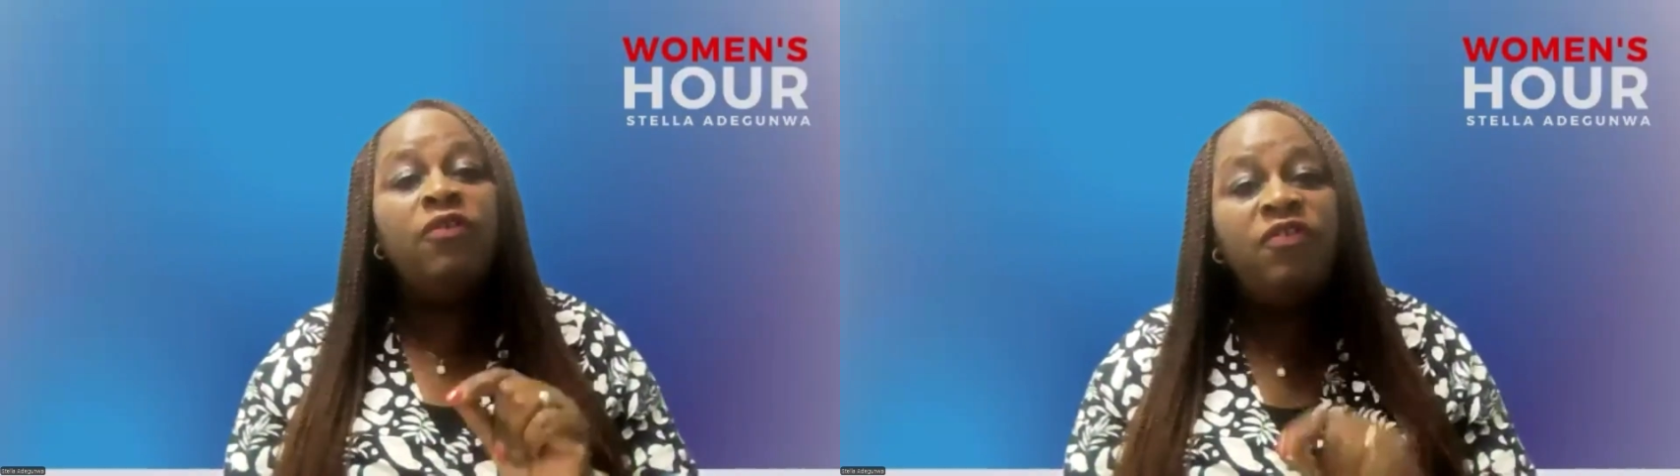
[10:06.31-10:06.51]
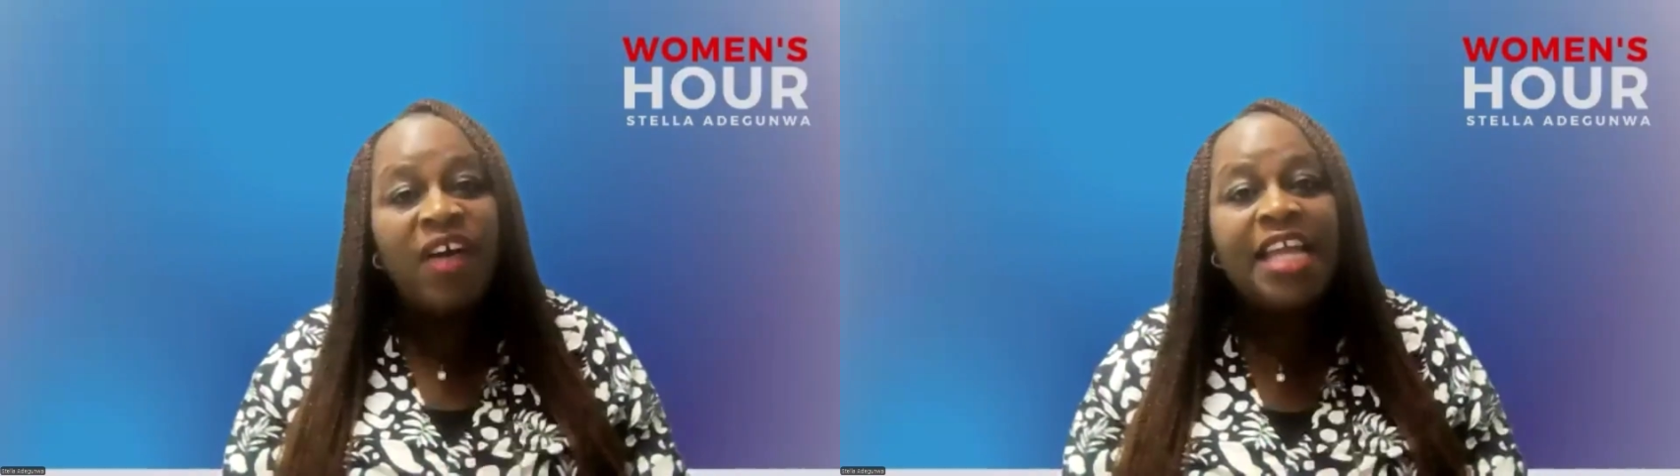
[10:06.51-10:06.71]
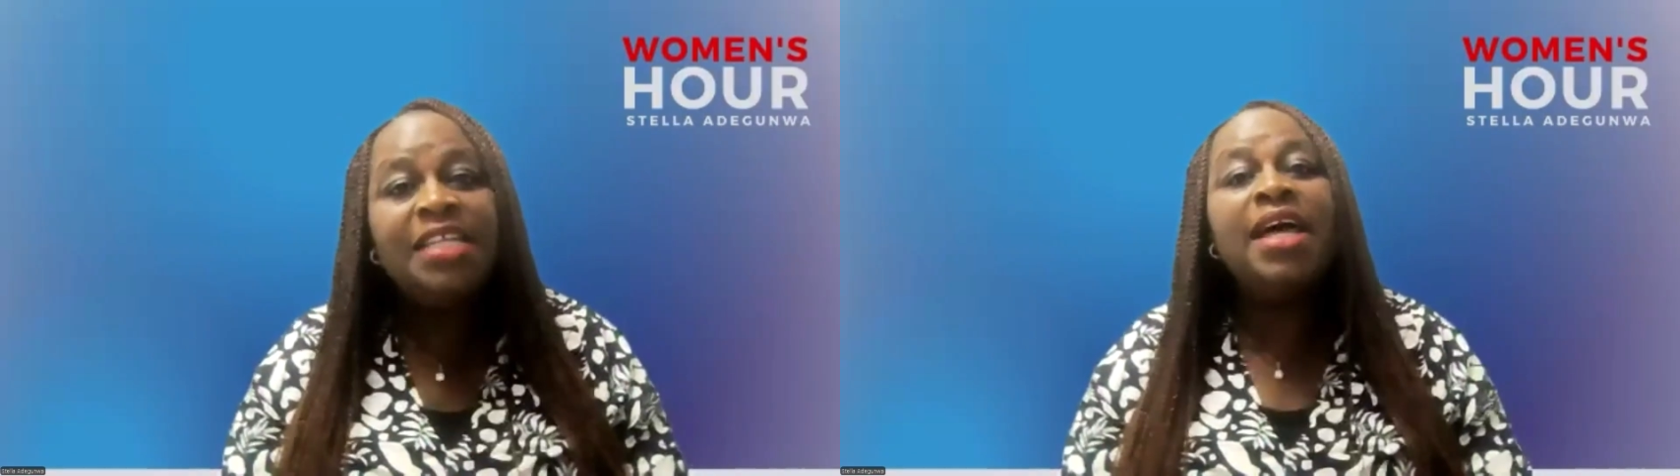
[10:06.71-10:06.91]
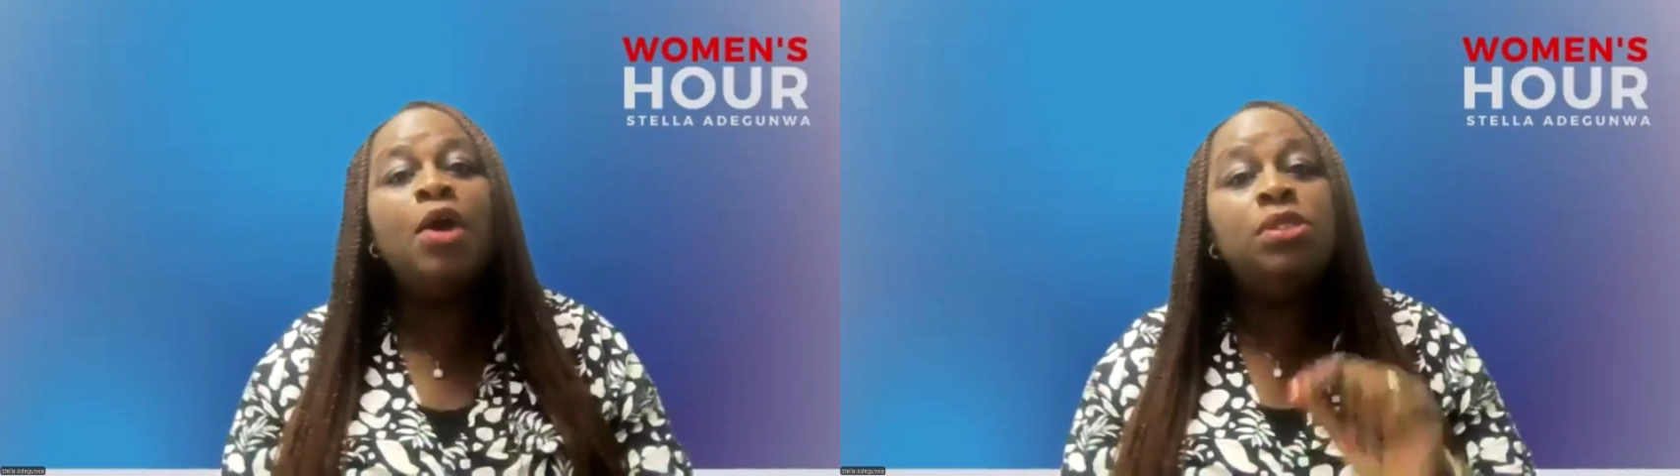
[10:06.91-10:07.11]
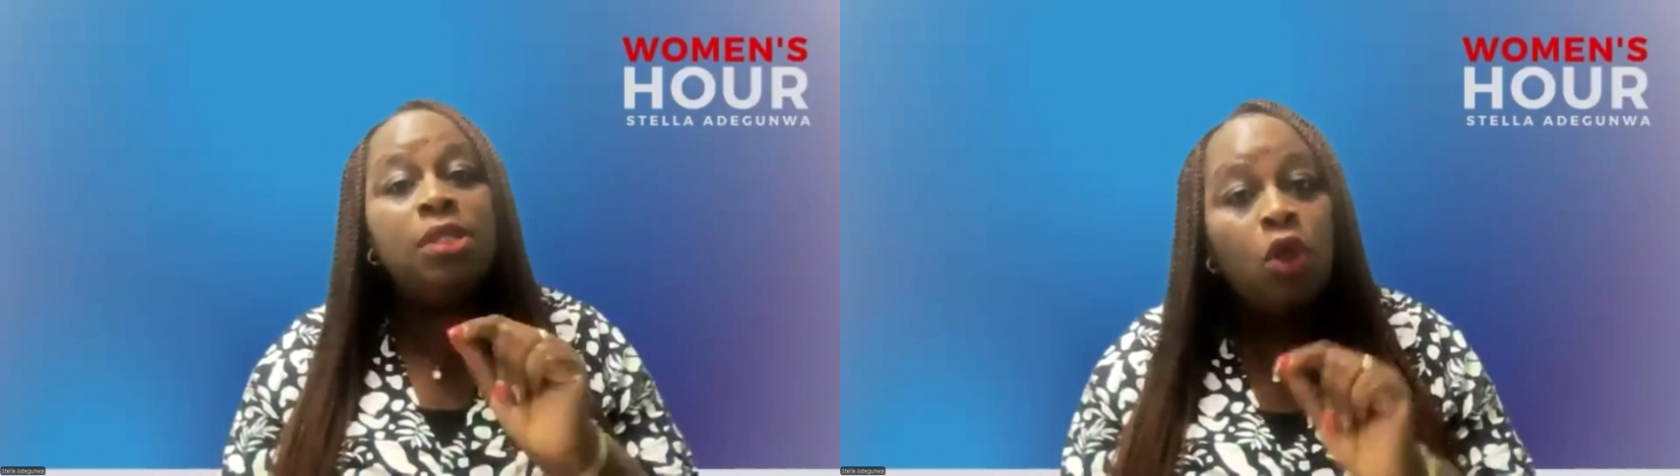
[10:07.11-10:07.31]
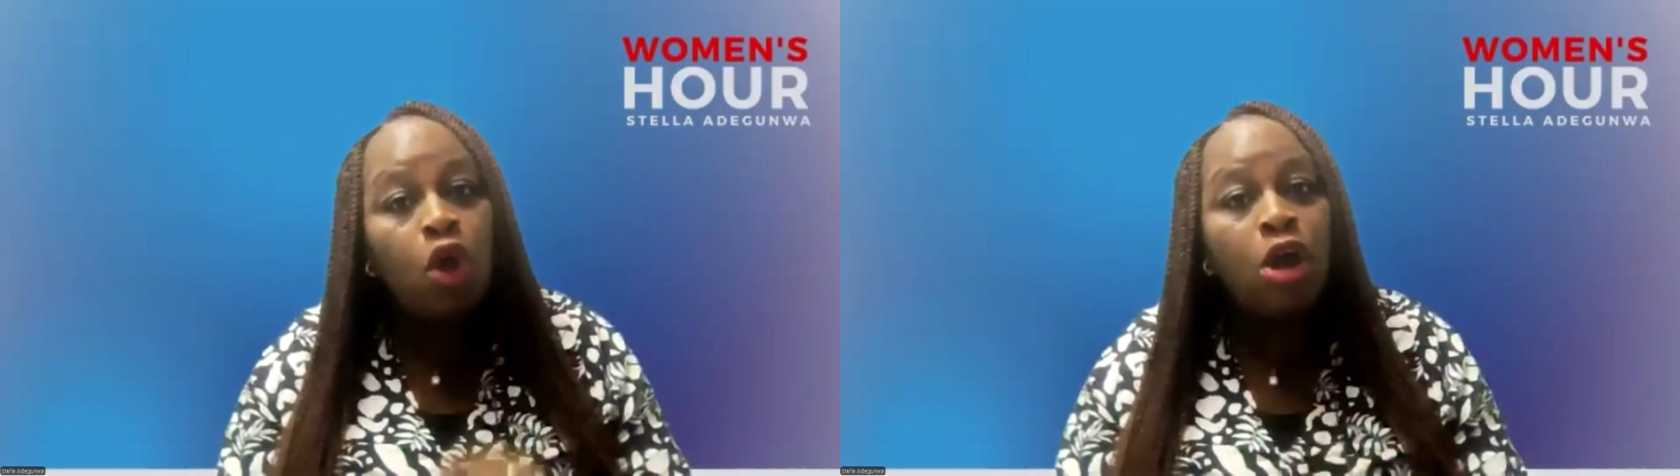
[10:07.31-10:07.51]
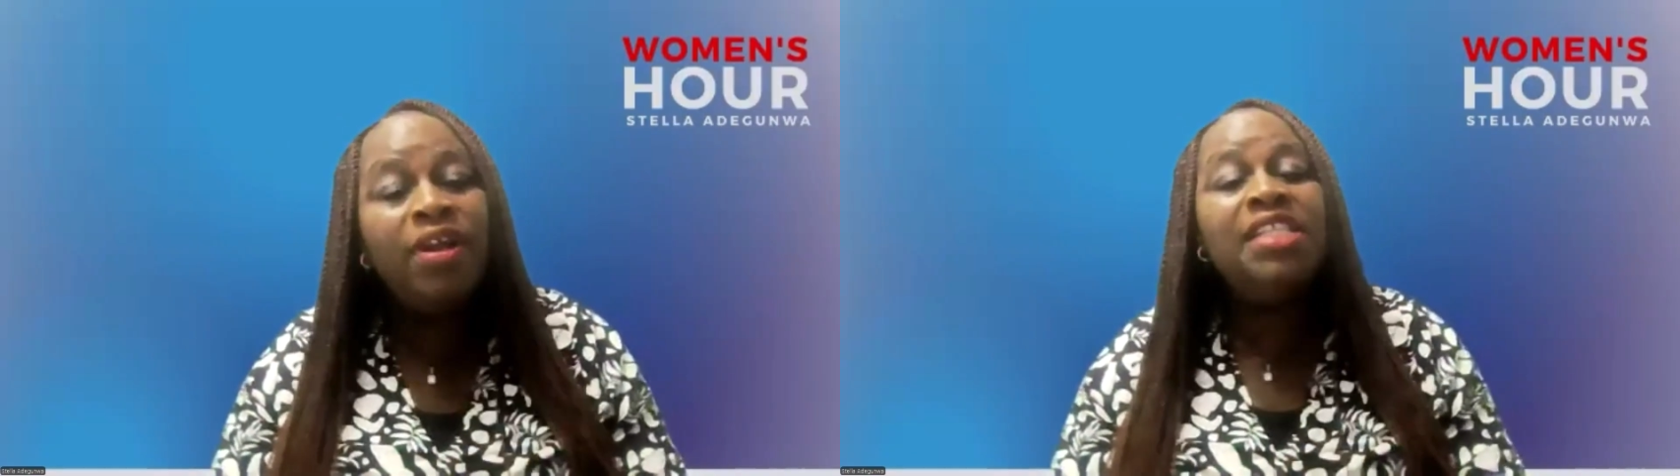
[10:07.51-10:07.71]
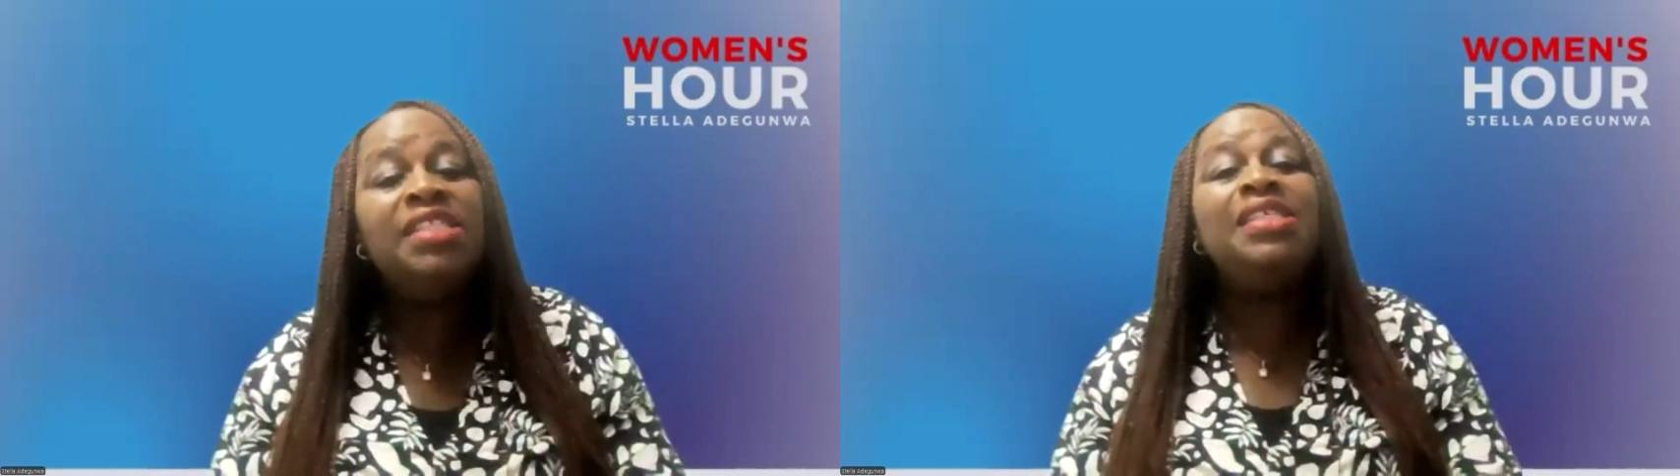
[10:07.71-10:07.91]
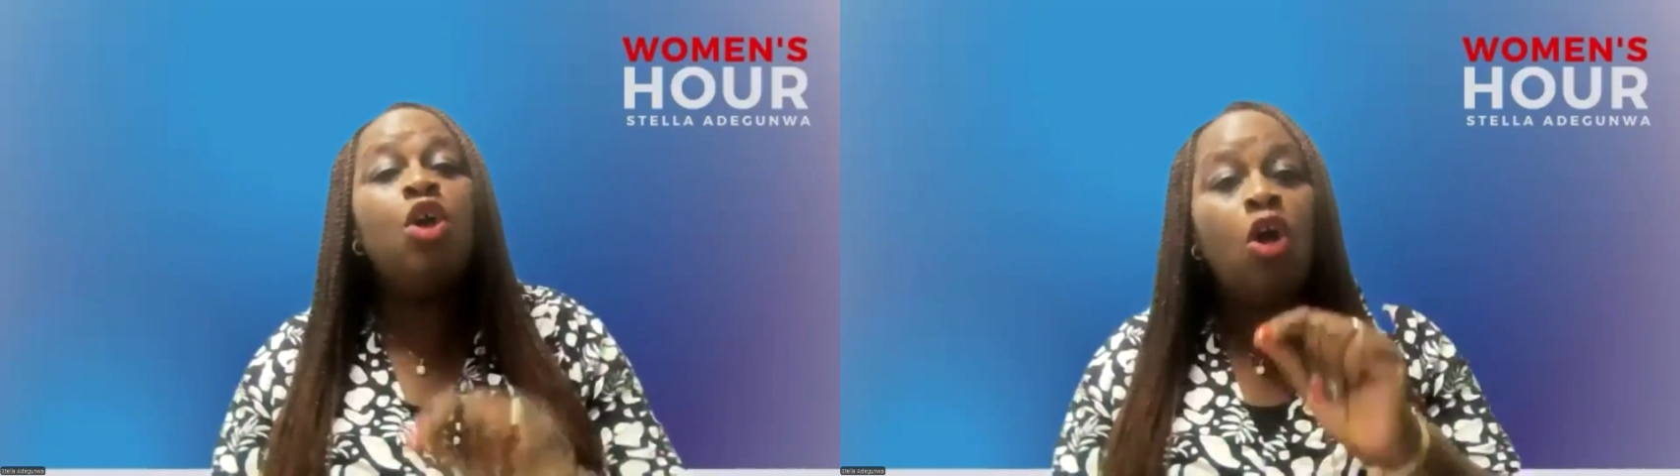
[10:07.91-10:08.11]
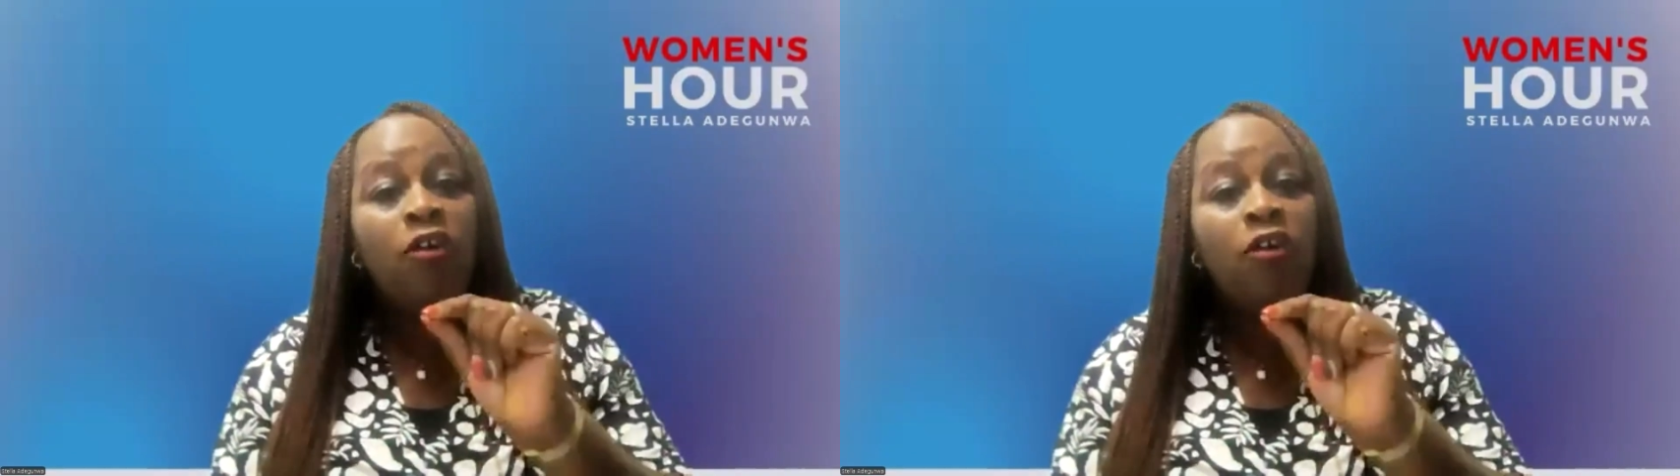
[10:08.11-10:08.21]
find out the currency